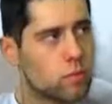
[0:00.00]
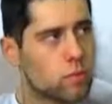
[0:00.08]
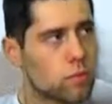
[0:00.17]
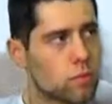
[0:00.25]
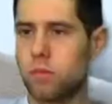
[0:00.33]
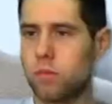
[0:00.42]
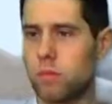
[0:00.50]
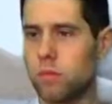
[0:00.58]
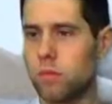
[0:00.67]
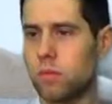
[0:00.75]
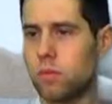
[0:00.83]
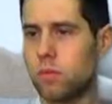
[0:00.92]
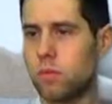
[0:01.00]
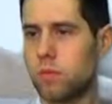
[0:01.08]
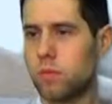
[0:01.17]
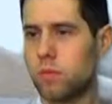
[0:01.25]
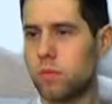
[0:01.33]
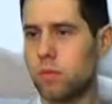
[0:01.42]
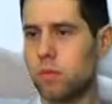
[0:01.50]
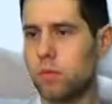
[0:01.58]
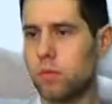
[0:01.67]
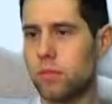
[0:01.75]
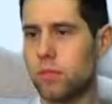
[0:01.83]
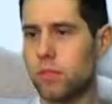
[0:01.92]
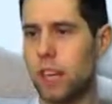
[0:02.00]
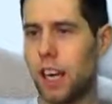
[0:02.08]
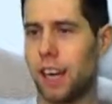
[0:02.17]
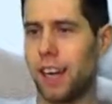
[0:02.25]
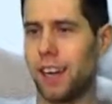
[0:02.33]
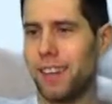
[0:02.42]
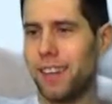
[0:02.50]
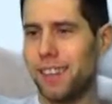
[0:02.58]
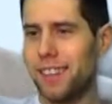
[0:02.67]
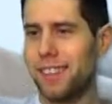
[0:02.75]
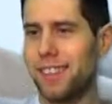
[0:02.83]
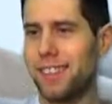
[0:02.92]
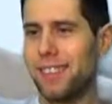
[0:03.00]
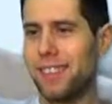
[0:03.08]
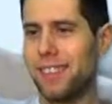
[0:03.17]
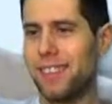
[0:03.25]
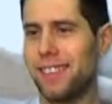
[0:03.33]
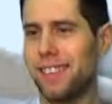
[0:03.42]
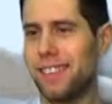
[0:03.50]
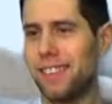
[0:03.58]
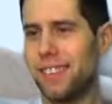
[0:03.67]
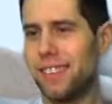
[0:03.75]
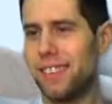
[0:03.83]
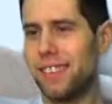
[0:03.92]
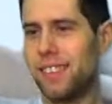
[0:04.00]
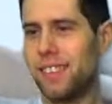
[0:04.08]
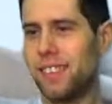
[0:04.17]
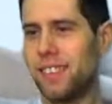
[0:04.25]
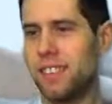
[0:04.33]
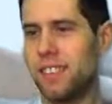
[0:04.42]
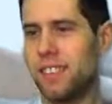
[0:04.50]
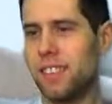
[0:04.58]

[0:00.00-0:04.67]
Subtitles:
(silent)